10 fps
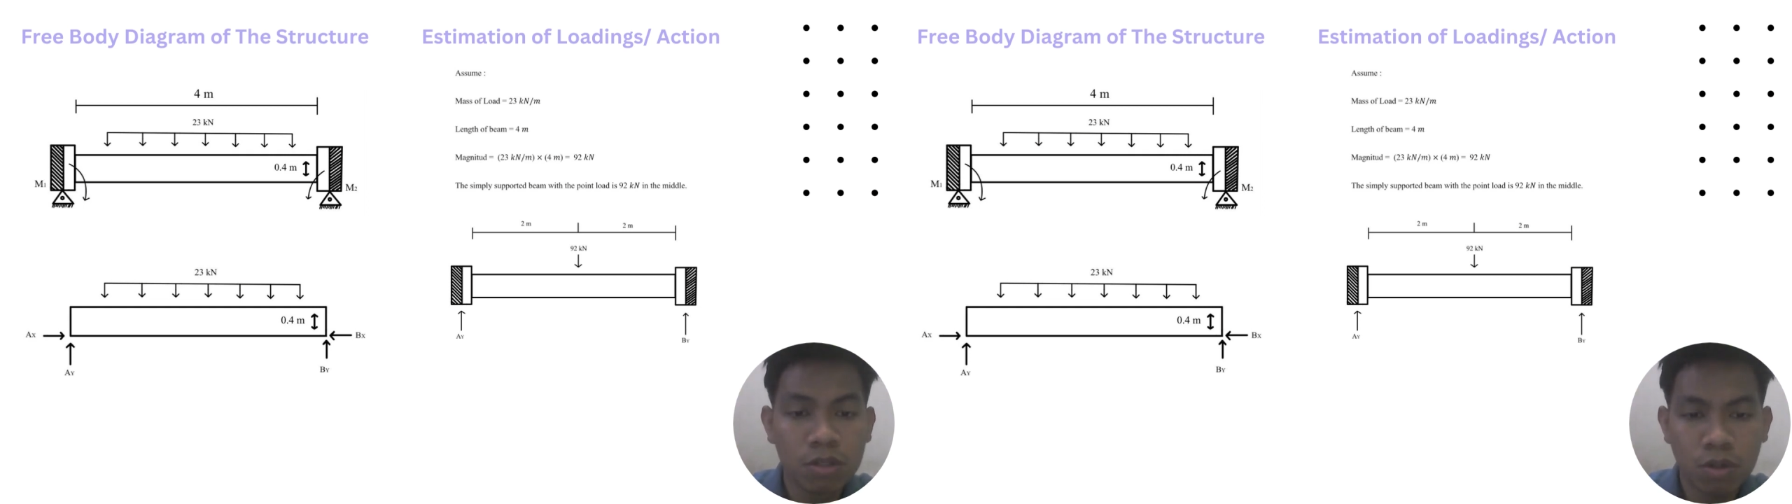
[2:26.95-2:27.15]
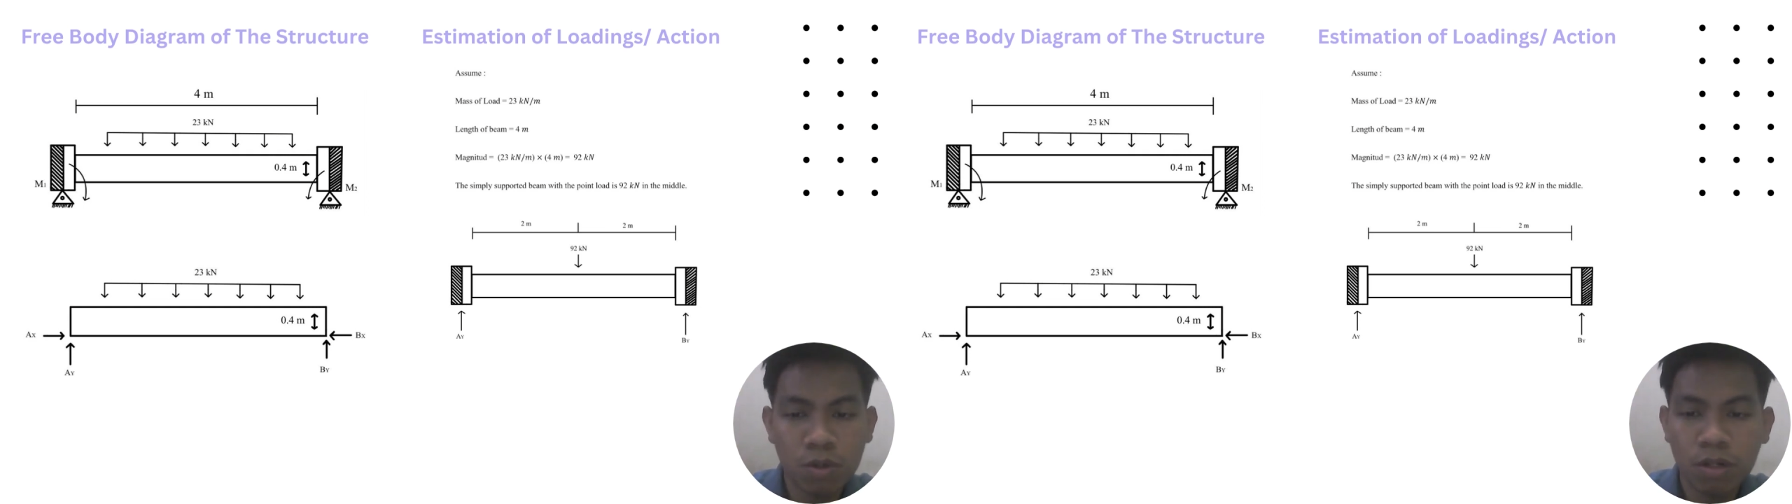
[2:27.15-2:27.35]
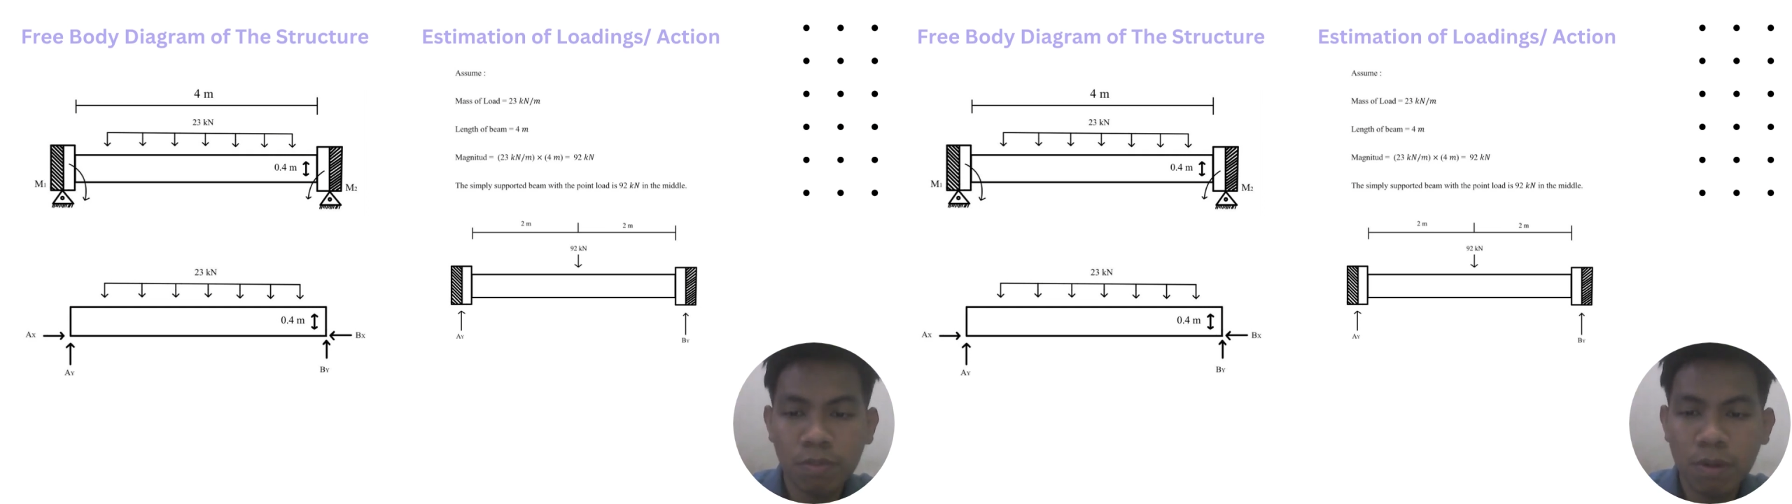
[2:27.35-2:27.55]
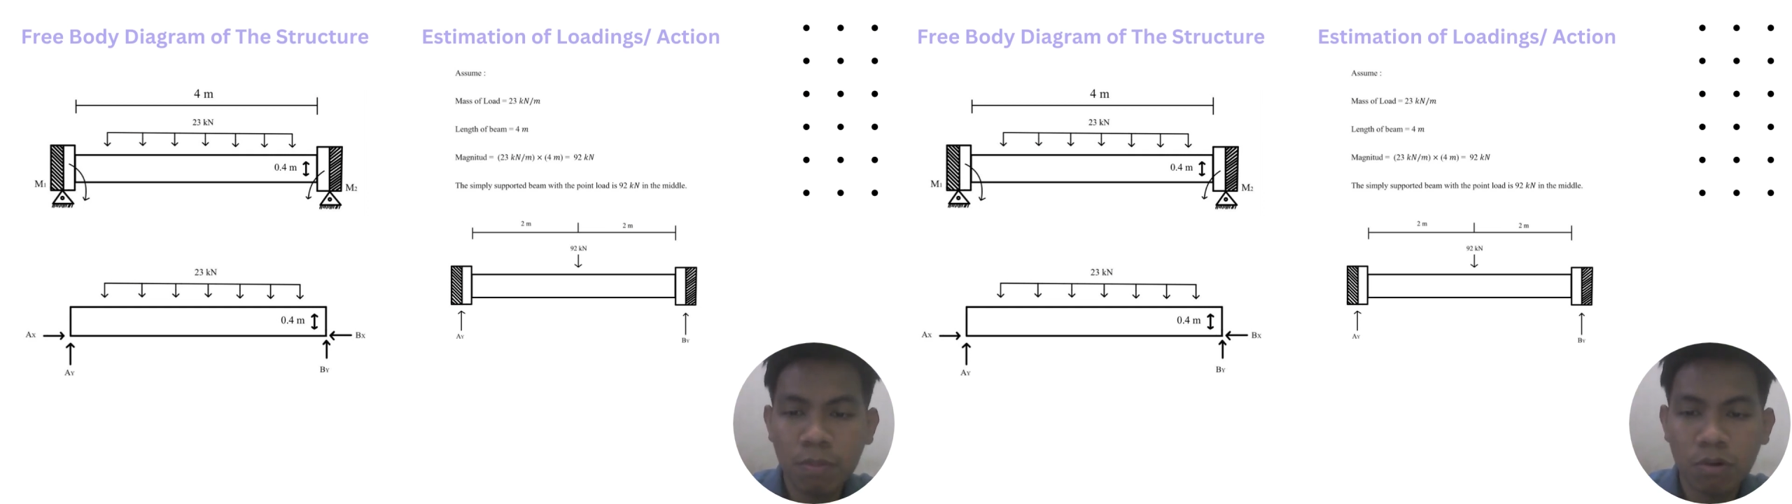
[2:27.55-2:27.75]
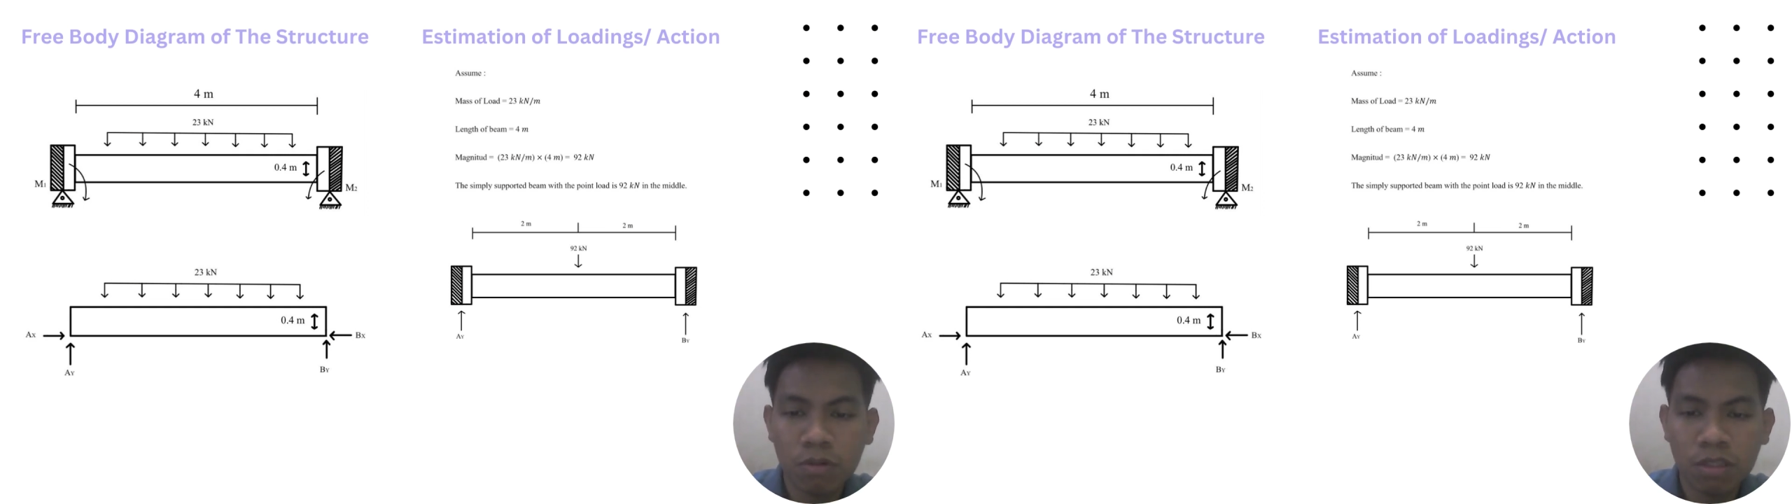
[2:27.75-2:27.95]
So the
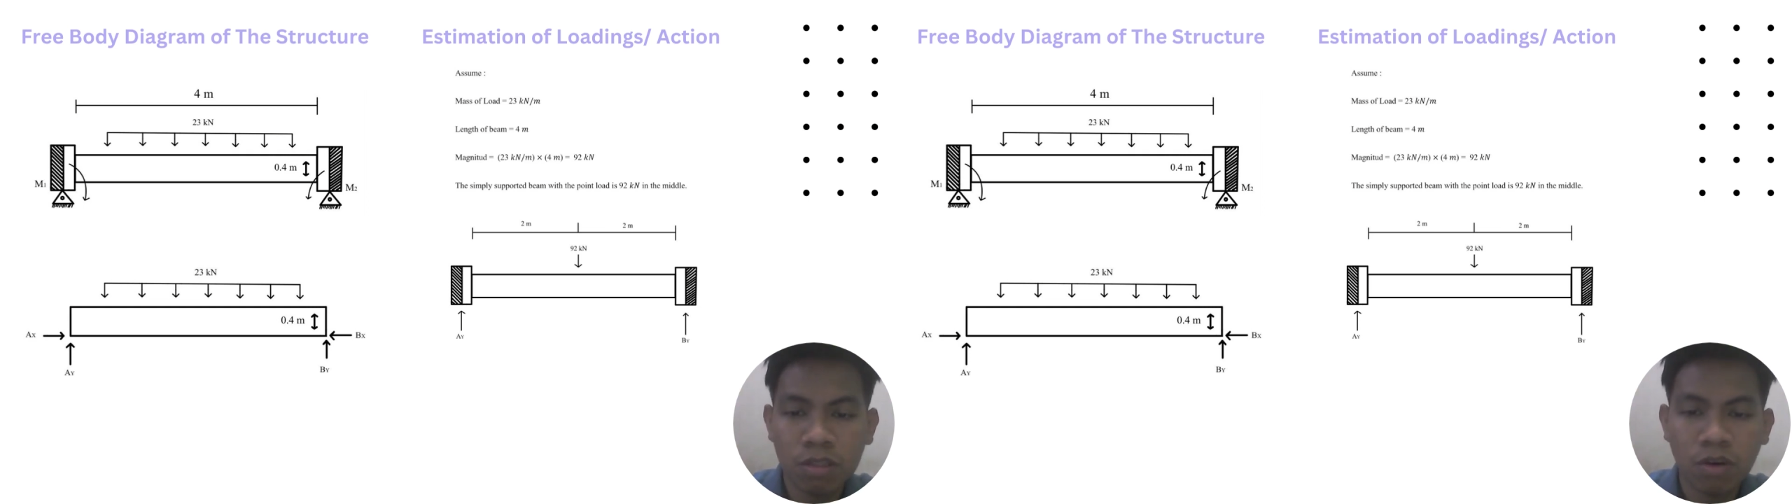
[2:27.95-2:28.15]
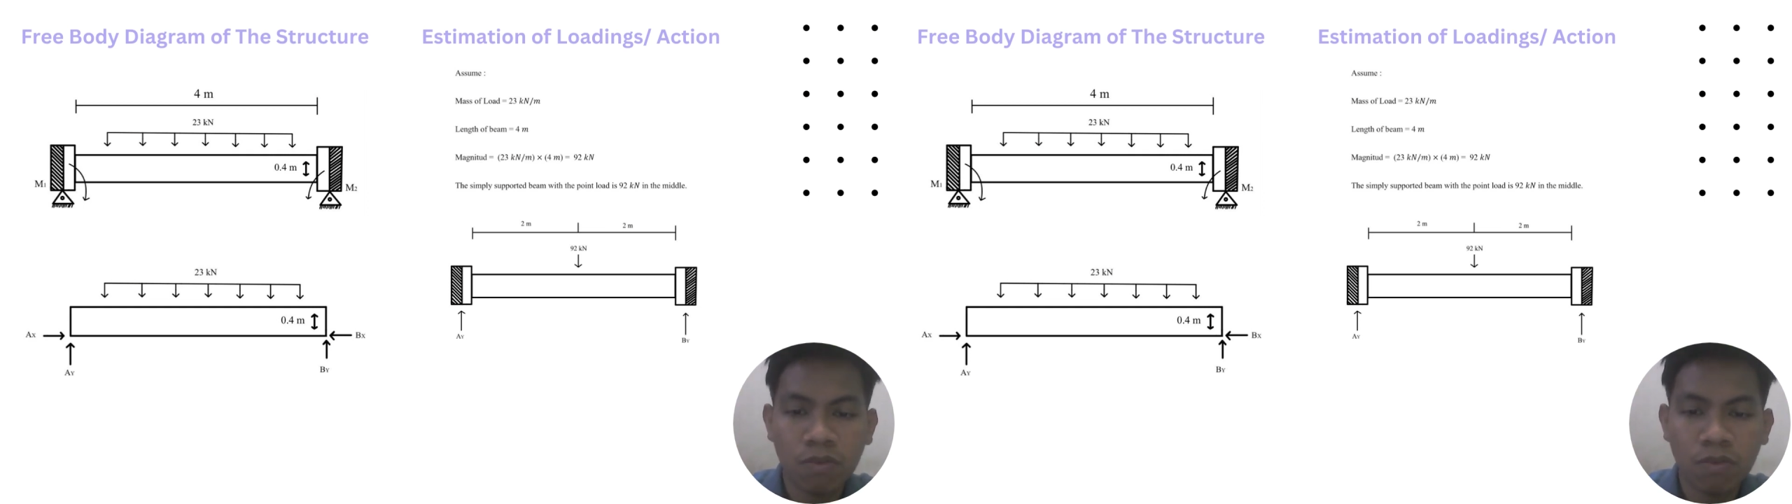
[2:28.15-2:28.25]
beam consists